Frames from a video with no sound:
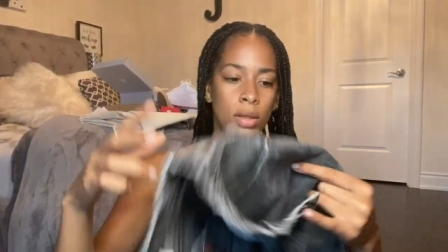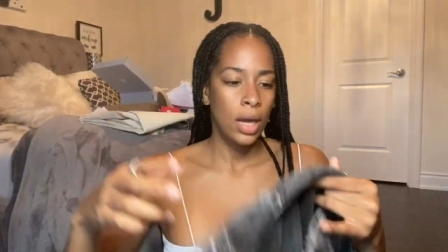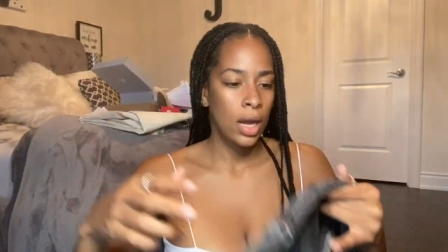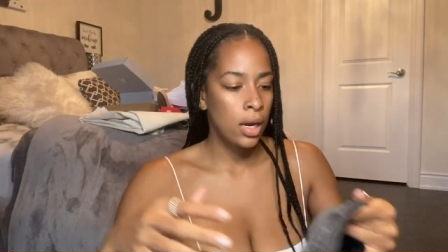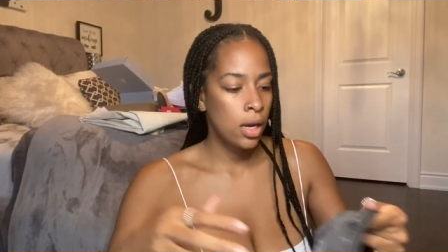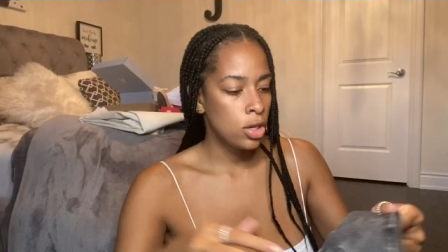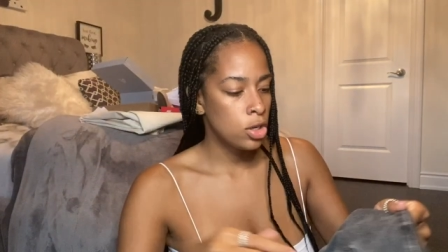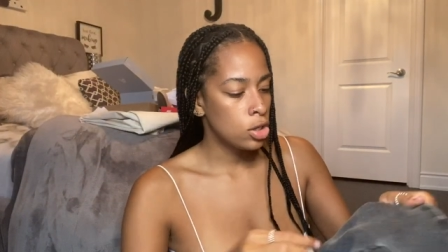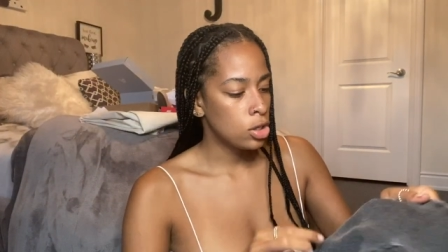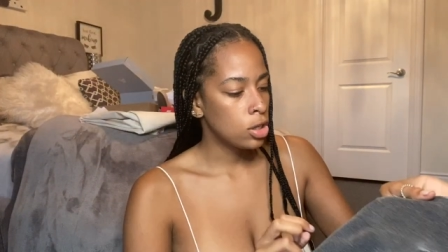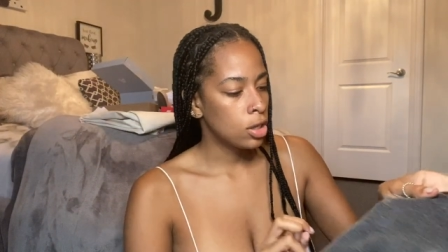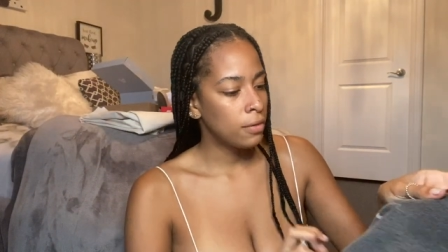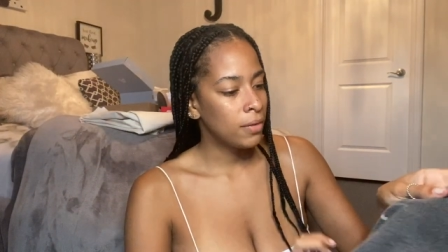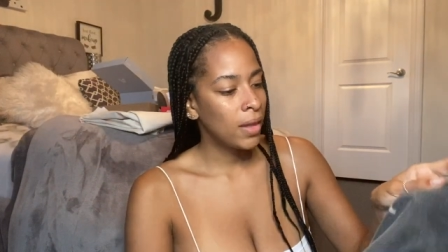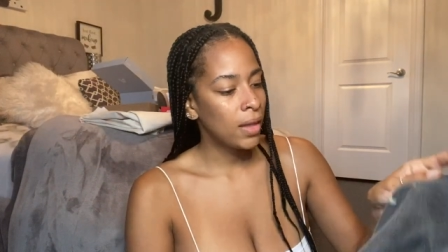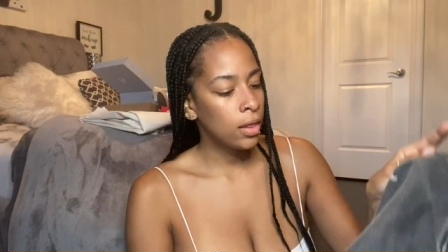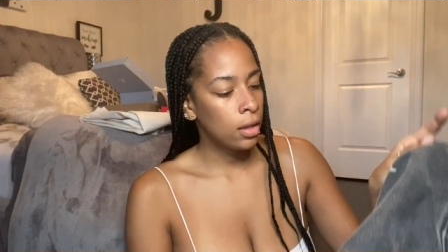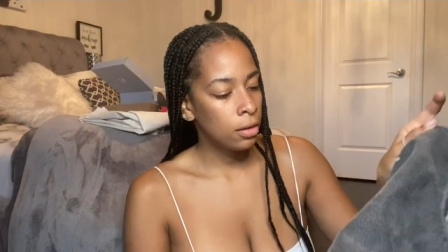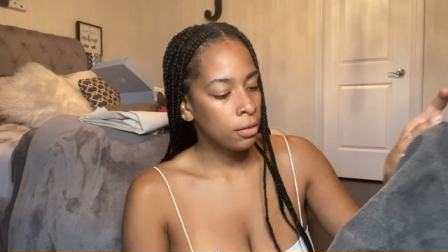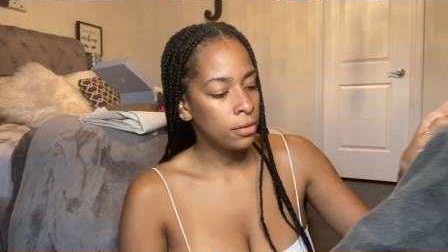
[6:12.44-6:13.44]
And I just love
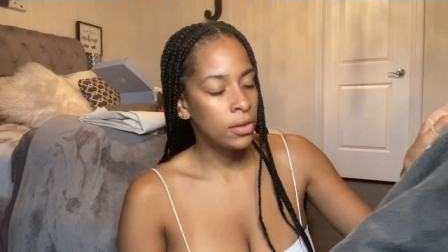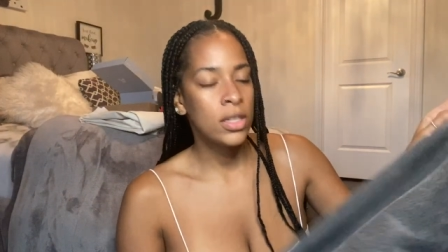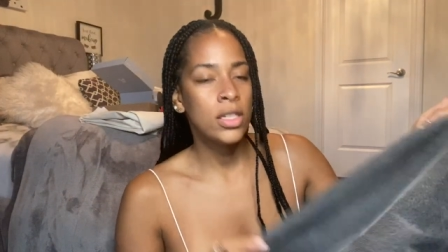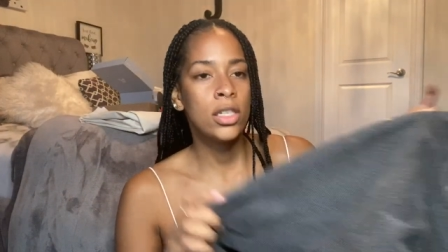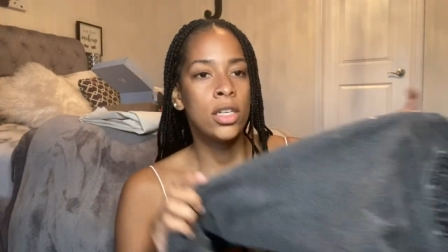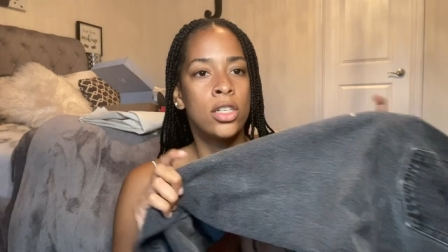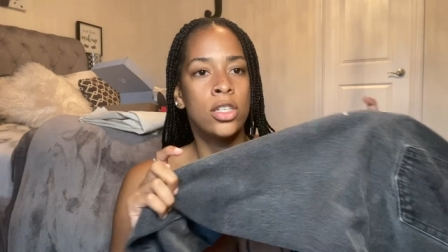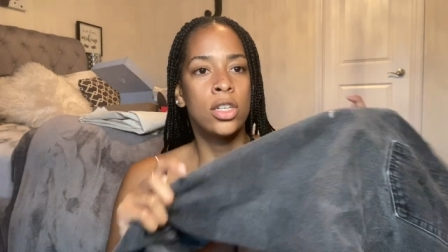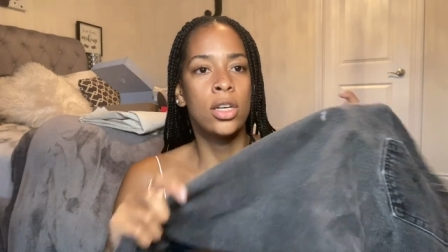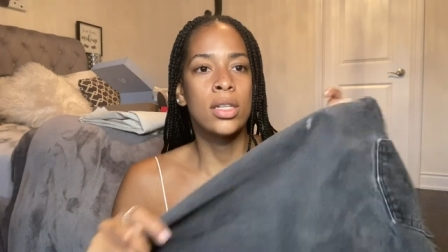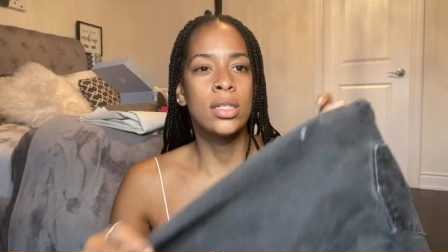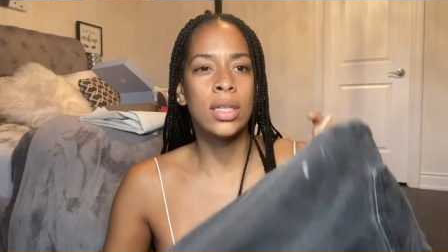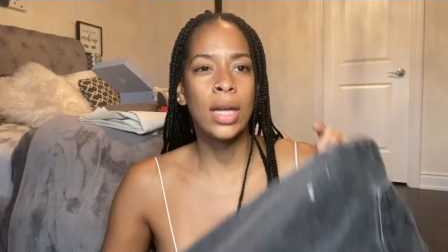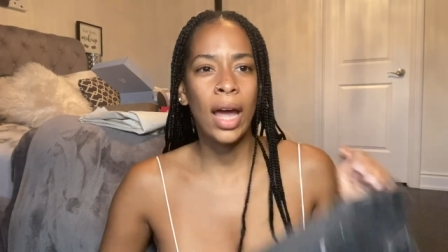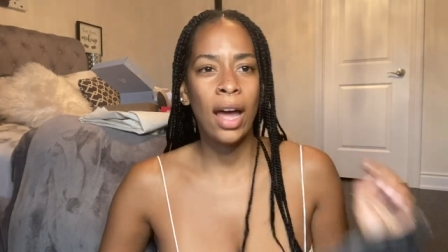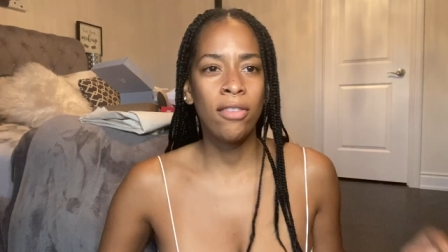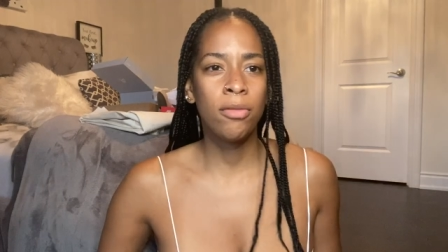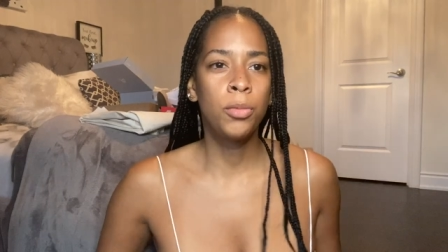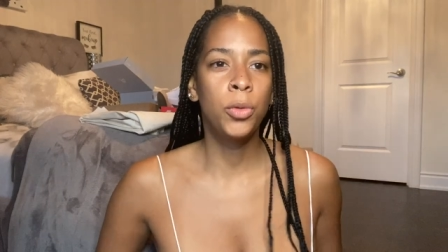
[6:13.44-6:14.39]
that they're vintage because they have